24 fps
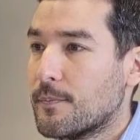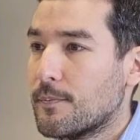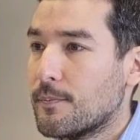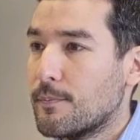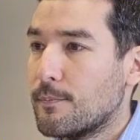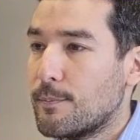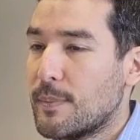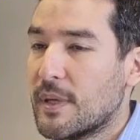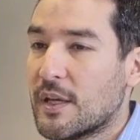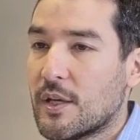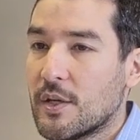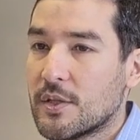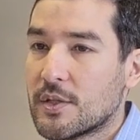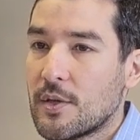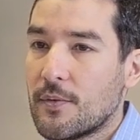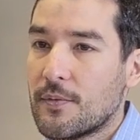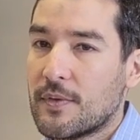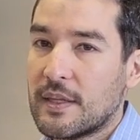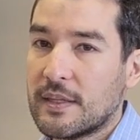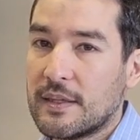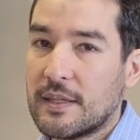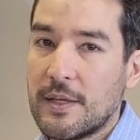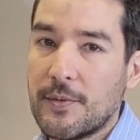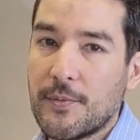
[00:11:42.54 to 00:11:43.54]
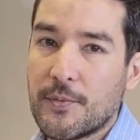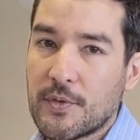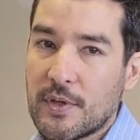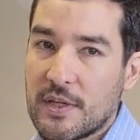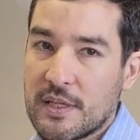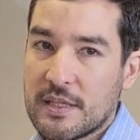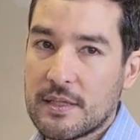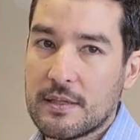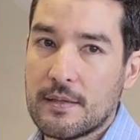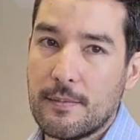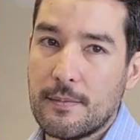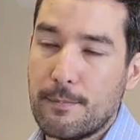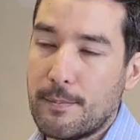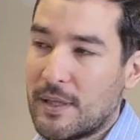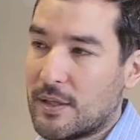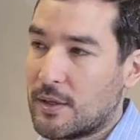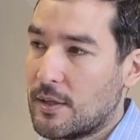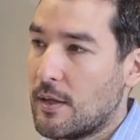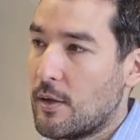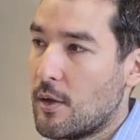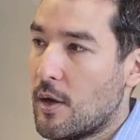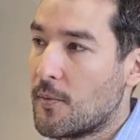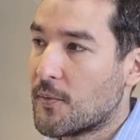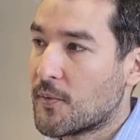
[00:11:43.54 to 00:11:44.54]
because of the difference
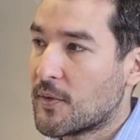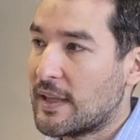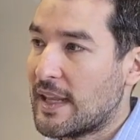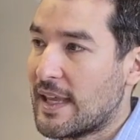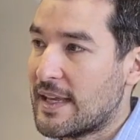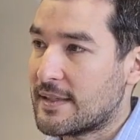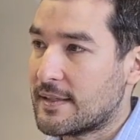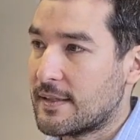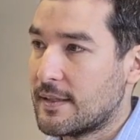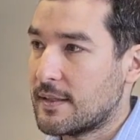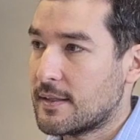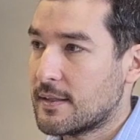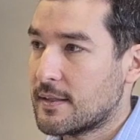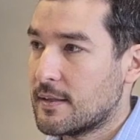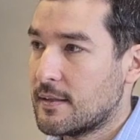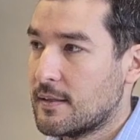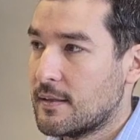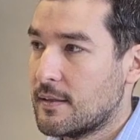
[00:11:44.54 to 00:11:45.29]
of classes.